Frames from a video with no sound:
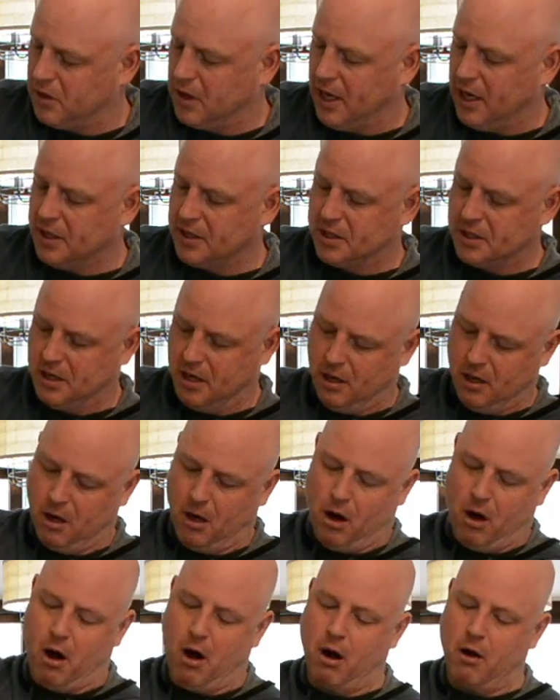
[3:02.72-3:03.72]
this
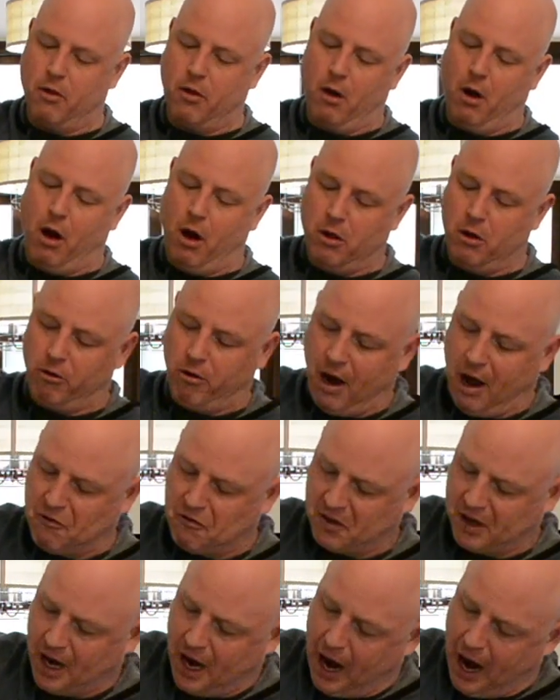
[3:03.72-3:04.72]
are the
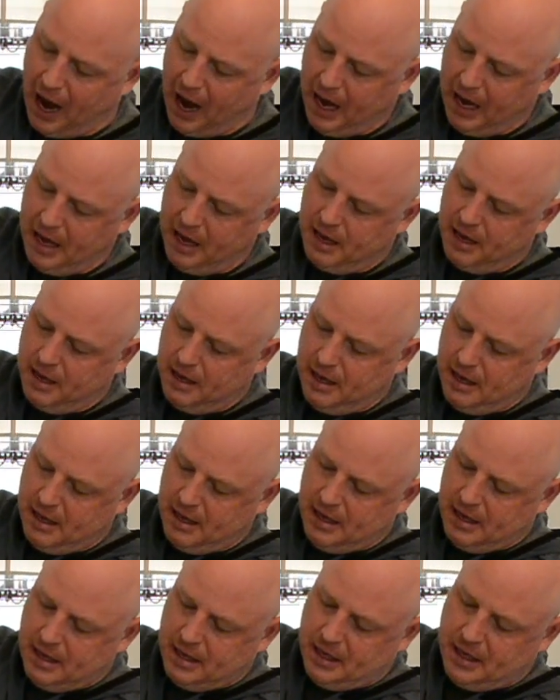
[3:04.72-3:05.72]
holographic eye
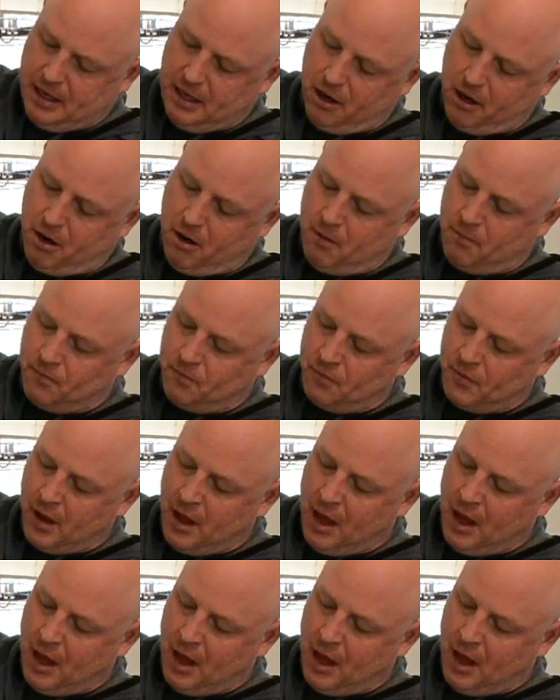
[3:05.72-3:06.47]
here.